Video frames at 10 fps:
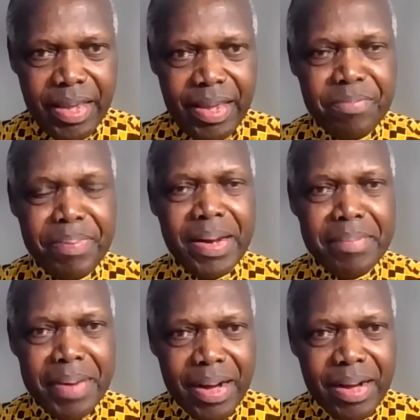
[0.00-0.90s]
in
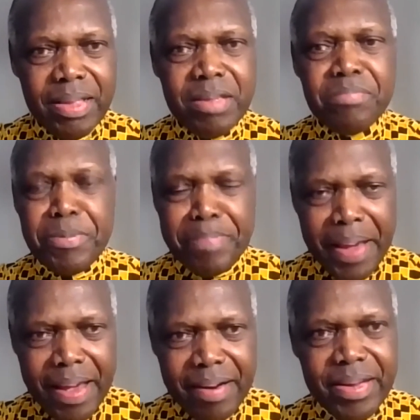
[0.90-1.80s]
Panama
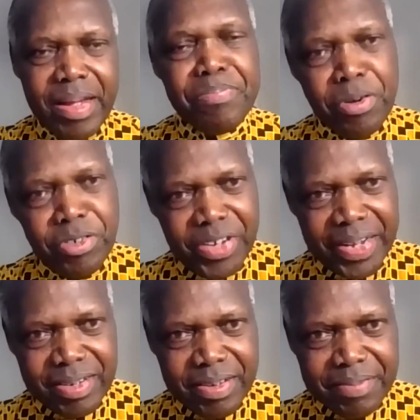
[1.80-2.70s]
preparing a
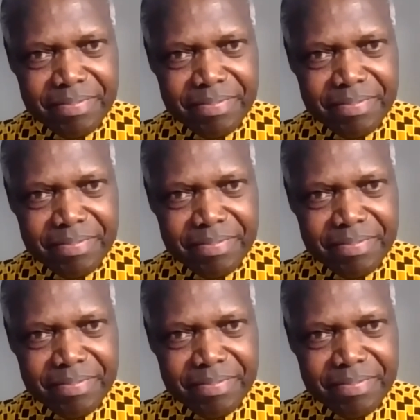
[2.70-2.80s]
project.